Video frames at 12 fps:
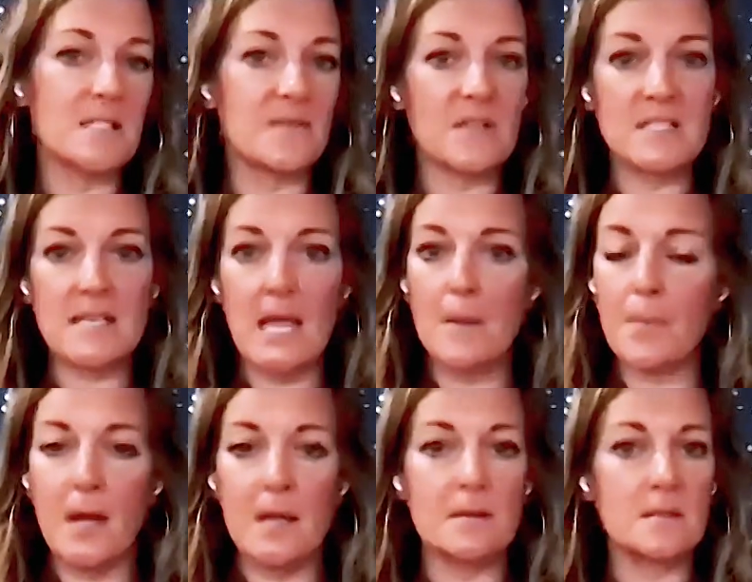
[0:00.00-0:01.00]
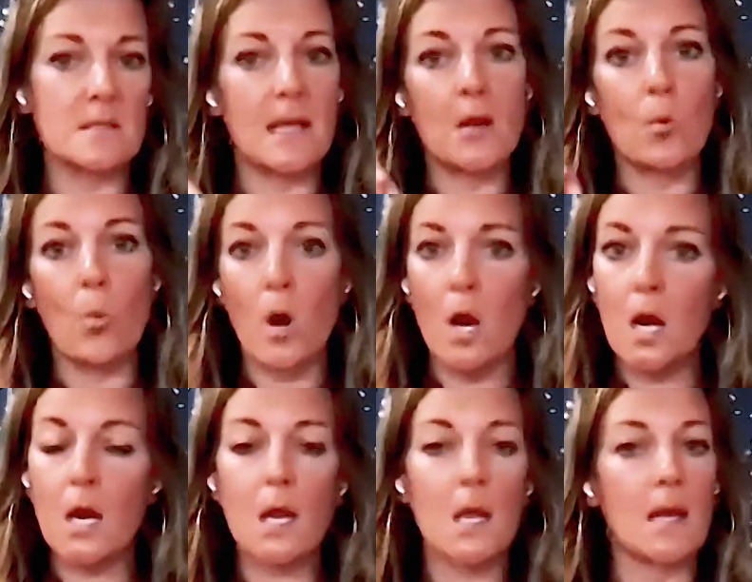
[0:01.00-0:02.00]
all kinds of escape buttons like
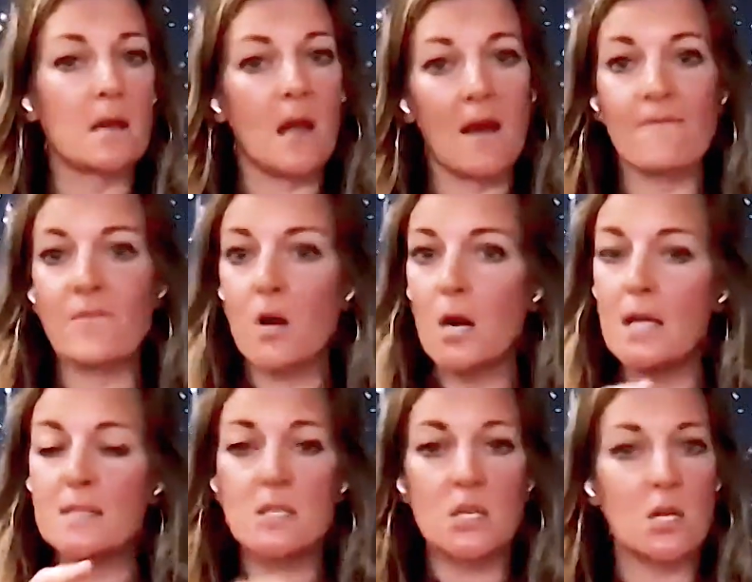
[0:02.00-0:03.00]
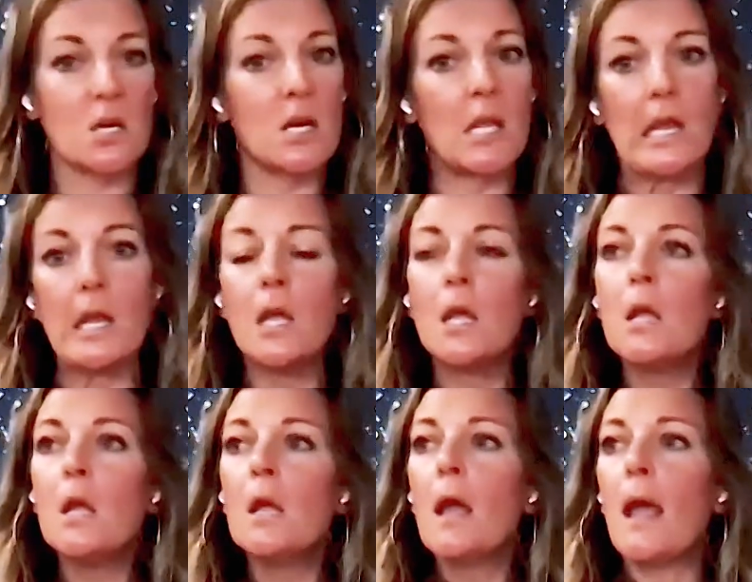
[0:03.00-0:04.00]
work and comfort and security